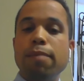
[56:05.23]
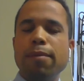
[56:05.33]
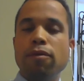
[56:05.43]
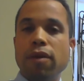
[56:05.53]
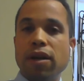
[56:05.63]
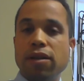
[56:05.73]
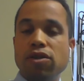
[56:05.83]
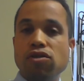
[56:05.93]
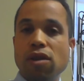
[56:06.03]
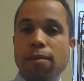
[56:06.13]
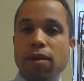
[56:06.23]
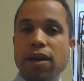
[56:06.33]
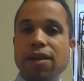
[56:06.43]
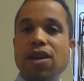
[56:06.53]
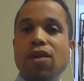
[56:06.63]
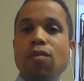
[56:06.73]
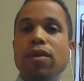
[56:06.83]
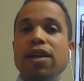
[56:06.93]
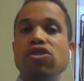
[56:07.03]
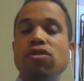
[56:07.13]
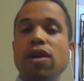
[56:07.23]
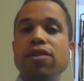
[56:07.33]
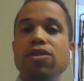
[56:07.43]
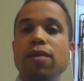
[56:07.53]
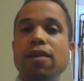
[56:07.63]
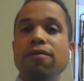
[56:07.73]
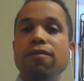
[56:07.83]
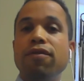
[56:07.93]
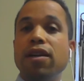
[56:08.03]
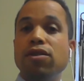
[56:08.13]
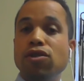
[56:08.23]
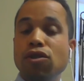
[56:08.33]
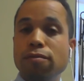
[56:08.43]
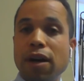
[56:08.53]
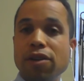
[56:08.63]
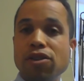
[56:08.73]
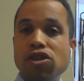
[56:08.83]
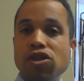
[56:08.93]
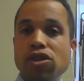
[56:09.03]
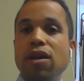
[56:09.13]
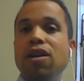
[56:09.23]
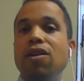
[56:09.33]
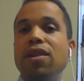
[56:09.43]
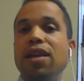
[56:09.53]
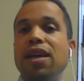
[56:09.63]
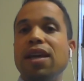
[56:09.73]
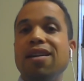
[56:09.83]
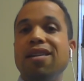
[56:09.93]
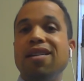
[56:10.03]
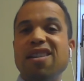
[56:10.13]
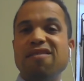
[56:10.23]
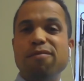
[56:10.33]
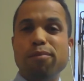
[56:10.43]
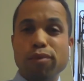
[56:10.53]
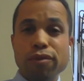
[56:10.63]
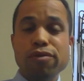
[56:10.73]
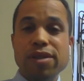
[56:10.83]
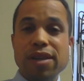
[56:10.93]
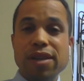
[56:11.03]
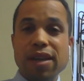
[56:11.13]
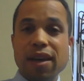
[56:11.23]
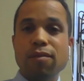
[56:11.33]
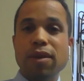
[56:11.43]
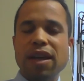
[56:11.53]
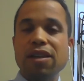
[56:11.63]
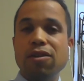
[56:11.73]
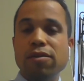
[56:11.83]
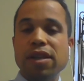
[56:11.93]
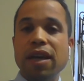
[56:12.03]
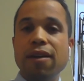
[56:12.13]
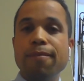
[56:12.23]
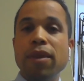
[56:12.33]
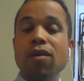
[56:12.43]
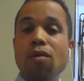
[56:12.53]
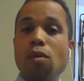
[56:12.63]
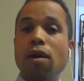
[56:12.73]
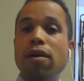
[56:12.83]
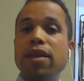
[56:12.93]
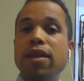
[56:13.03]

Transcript: I think when people run into trouble is when they try to inflate it too much, you know, they get a lot of bruising when they use it,